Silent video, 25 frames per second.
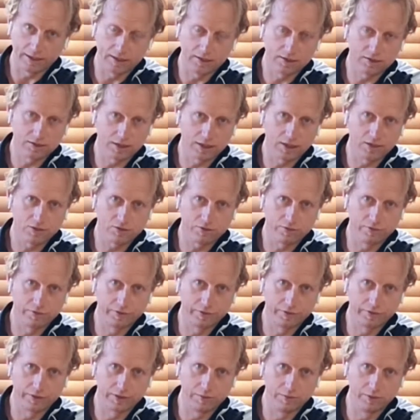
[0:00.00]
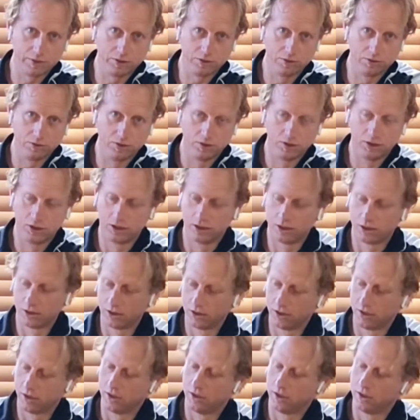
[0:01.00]
is 150mm.
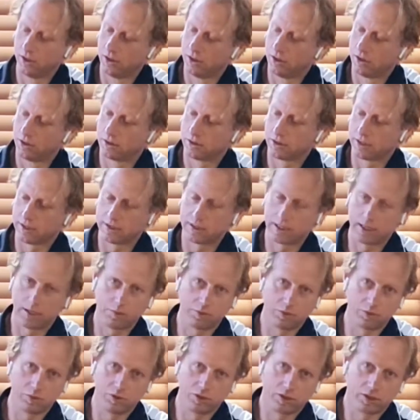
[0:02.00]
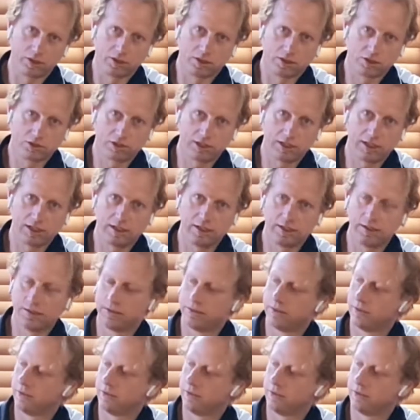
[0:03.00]
So that's how we work in Australia,